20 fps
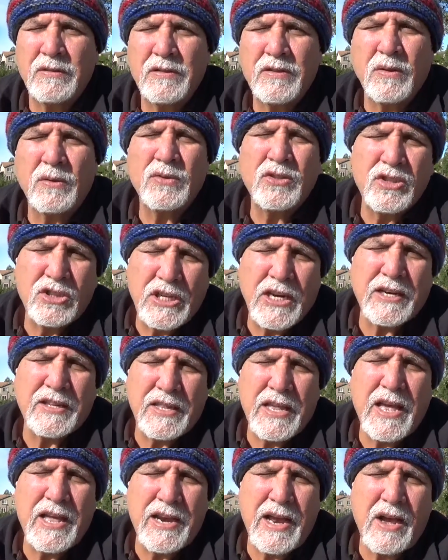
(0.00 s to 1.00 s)
So check
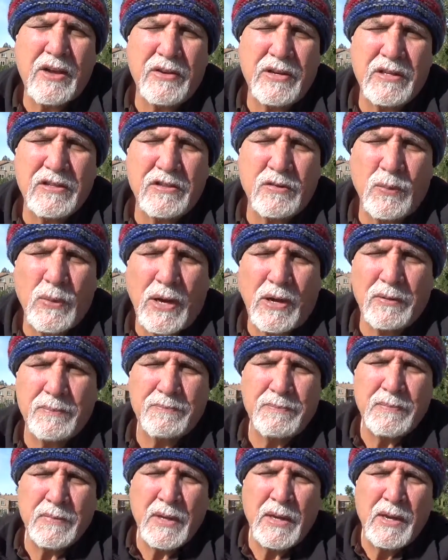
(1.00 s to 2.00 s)
that out as well.
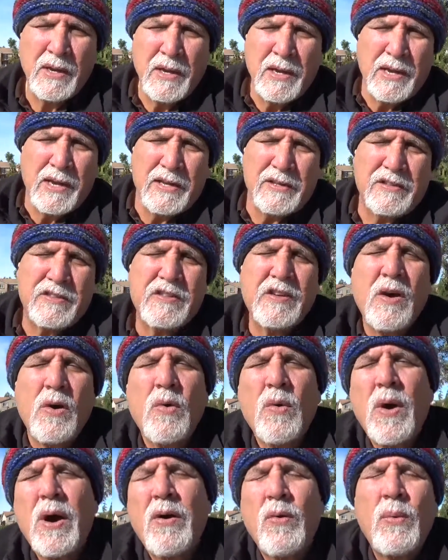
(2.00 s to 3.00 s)
And
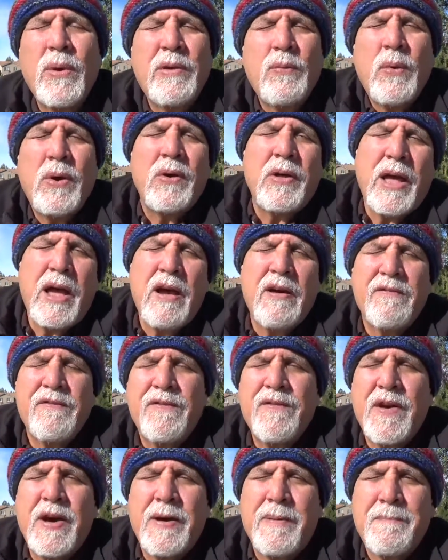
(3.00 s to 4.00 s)
so we will
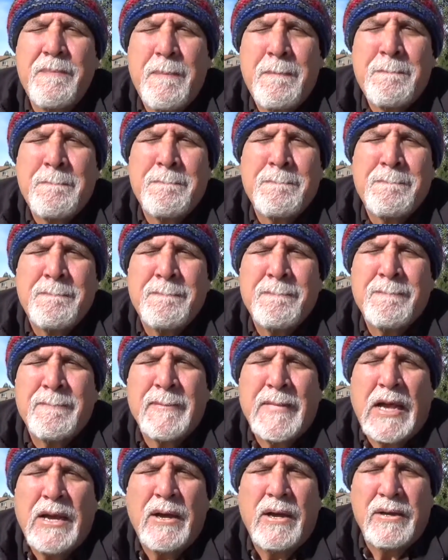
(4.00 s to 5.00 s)
have
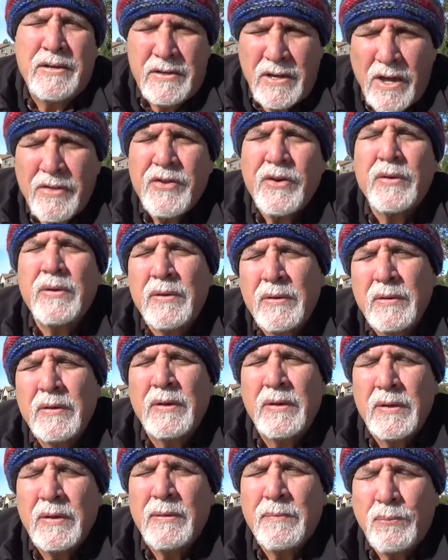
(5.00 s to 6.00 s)
another
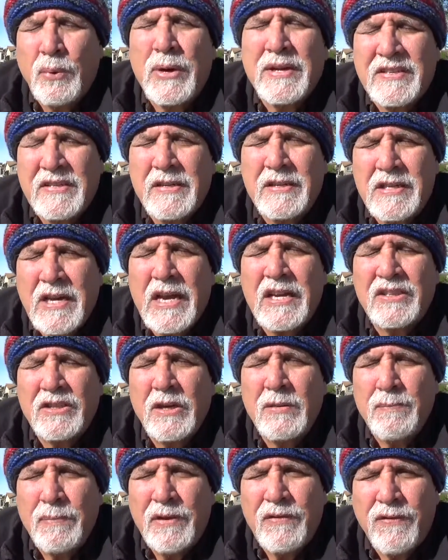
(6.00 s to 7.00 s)

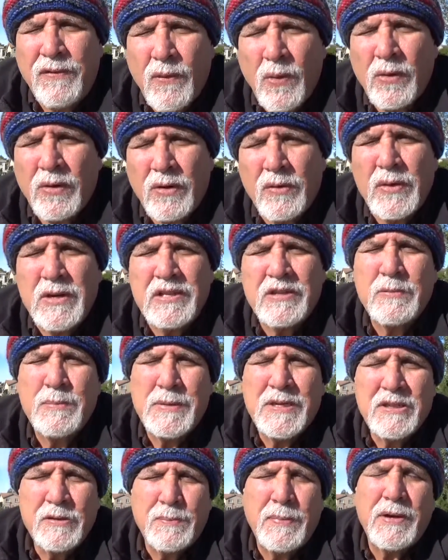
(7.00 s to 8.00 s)
presentation before
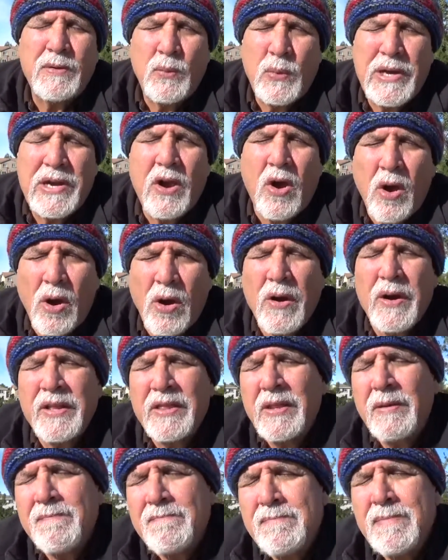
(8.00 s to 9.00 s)
Christmas, but we are
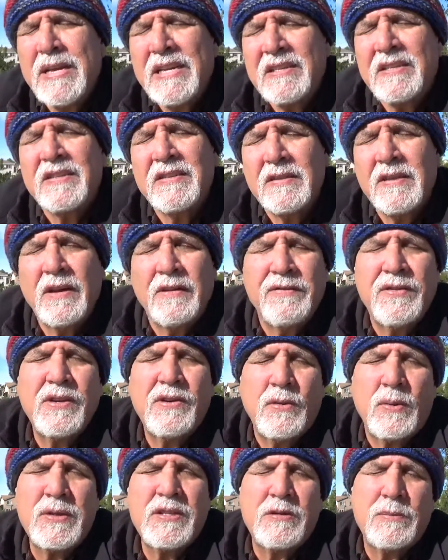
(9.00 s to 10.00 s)
in the midst of the
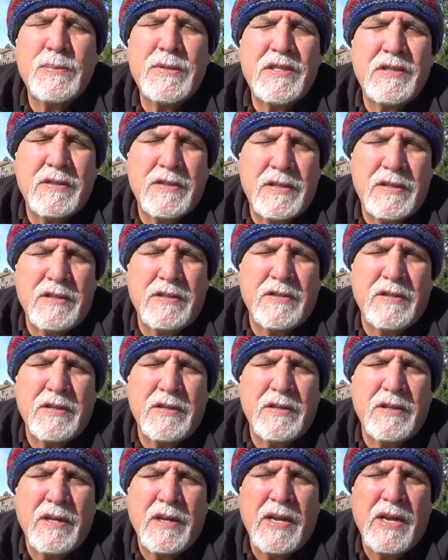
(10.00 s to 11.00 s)
Christmas
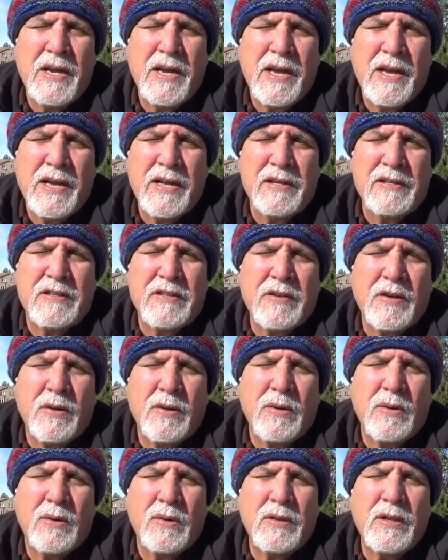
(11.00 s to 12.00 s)
season, and
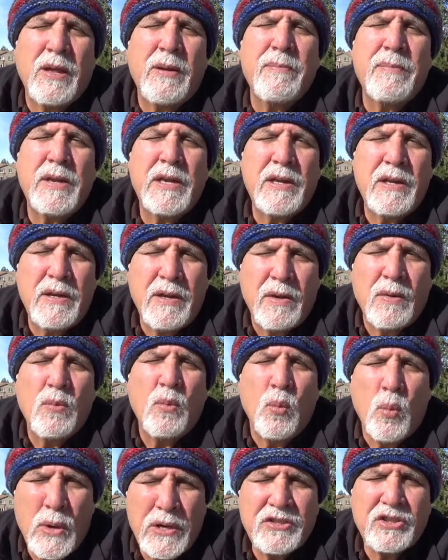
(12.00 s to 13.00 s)
so let me
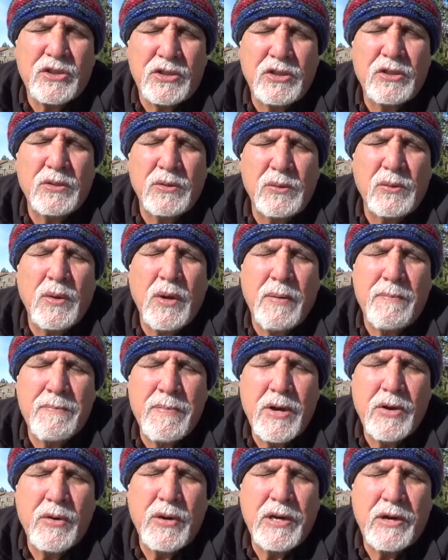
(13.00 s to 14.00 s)
wish you a
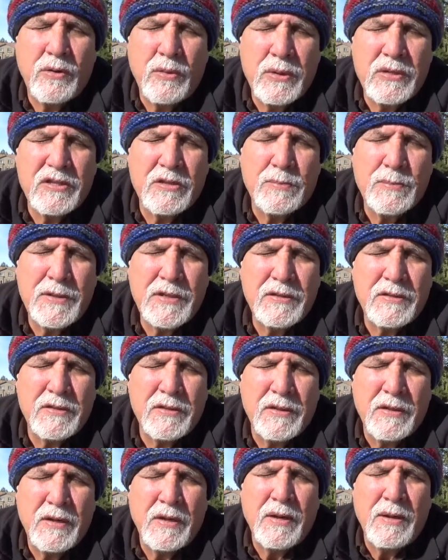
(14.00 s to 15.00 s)
Merry
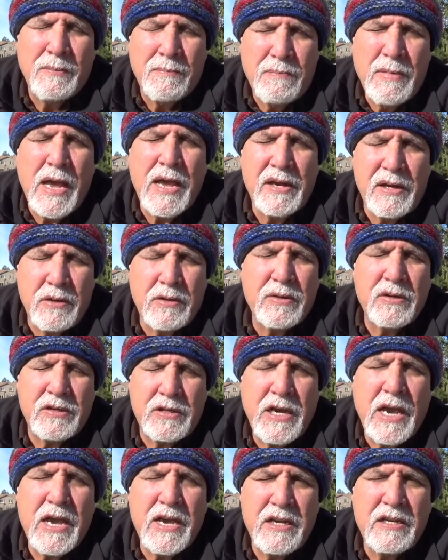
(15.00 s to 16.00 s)
Christmas. May your
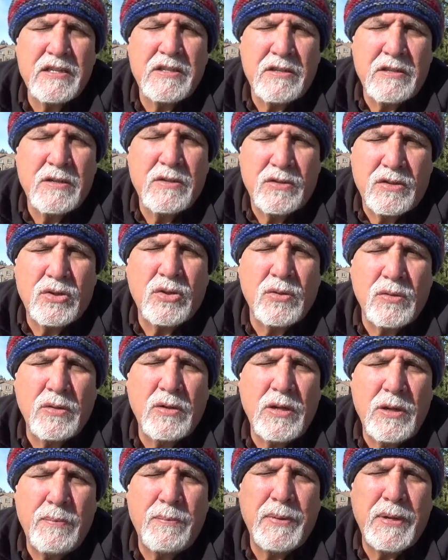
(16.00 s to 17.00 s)
days
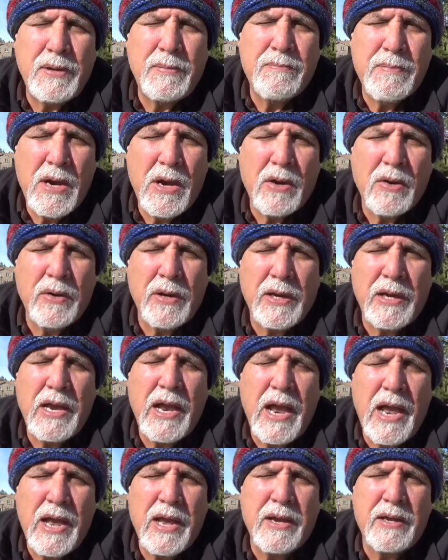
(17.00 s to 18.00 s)
truly be merry
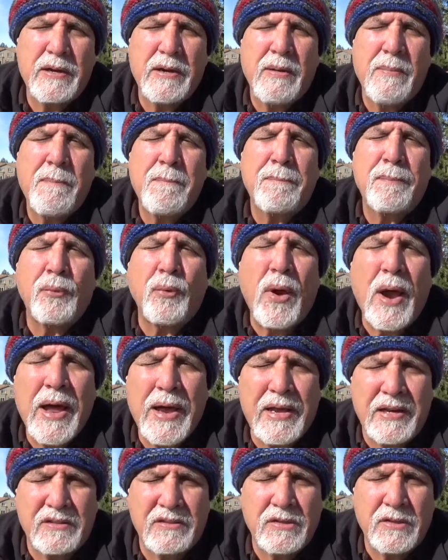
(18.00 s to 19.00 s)
and
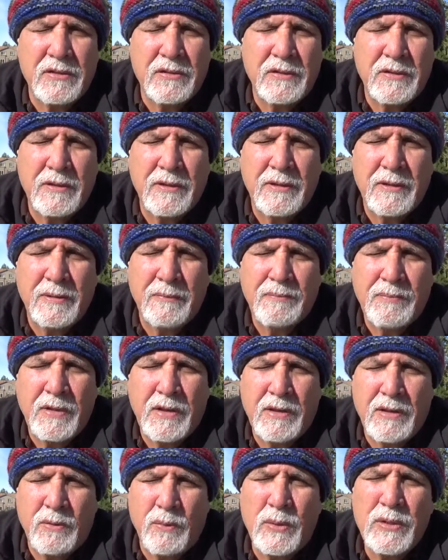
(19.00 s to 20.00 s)
bright.
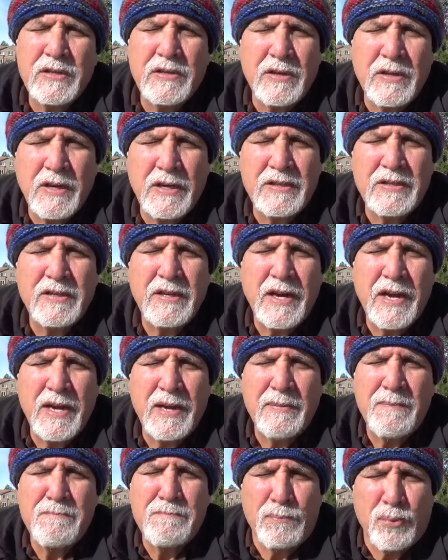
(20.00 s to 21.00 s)
And the reason I
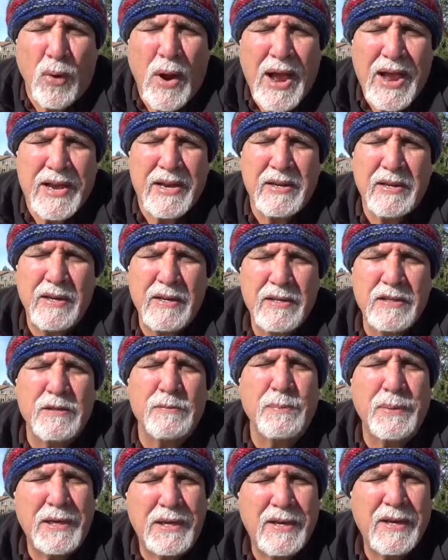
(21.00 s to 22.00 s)
say bright is
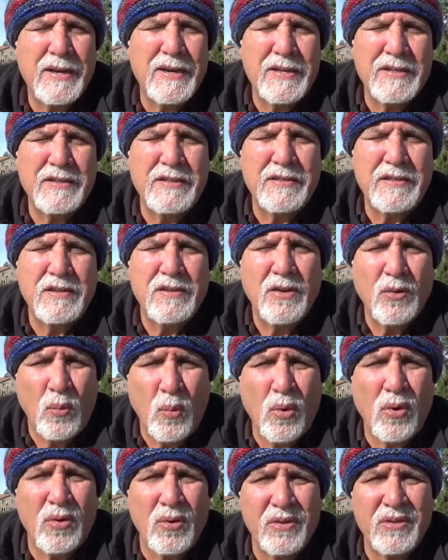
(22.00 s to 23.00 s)
because the
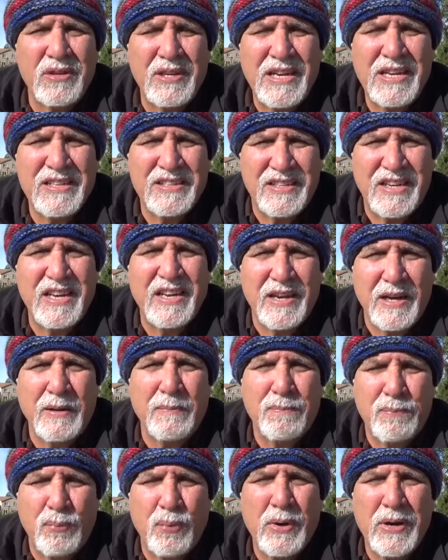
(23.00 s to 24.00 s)
world is
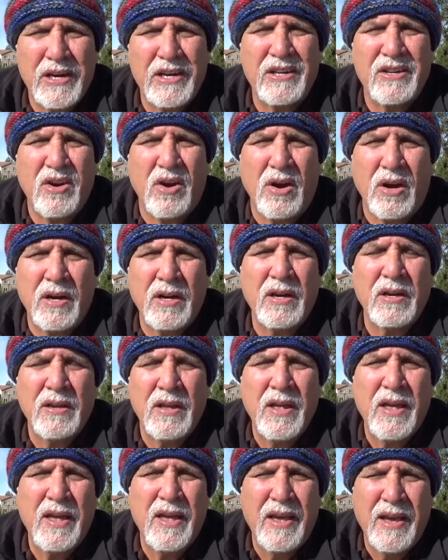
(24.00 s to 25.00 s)
getting pretty dark,
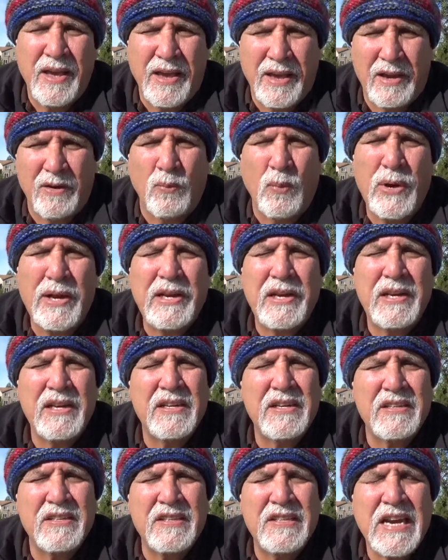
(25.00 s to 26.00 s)
and we need
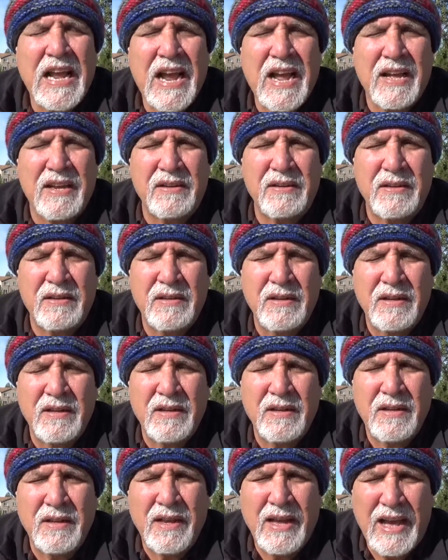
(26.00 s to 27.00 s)
to
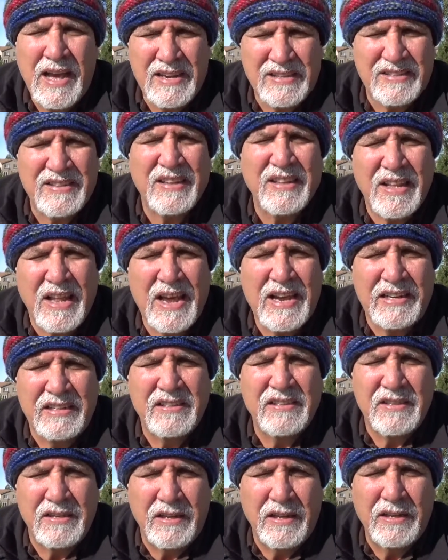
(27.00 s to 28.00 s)
stand as
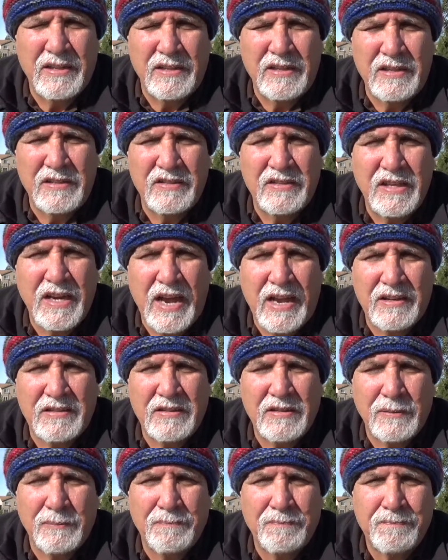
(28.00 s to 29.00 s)
lights in these days.